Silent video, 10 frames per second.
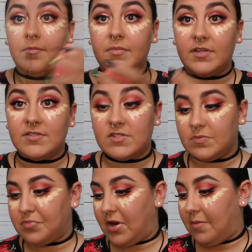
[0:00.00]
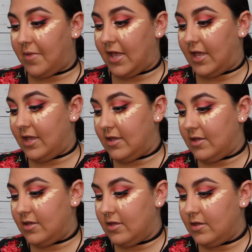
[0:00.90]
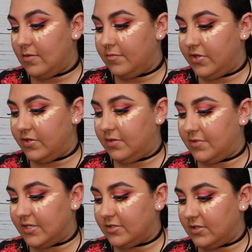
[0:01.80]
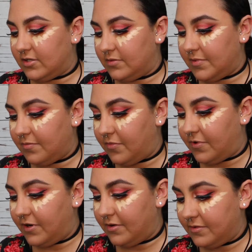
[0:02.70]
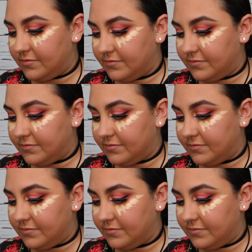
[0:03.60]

I'm going to spray my Beauty Blender a little bit more.